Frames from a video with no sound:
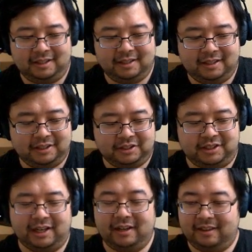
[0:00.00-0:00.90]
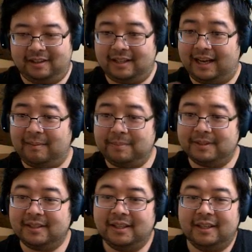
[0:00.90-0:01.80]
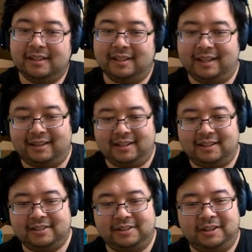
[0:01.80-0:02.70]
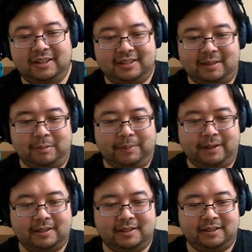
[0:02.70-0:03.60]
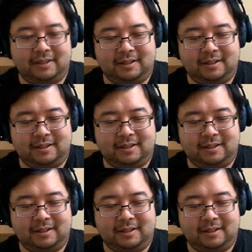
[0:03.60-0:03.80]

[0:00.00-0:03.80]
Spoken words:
share the types to get the strongest able berries to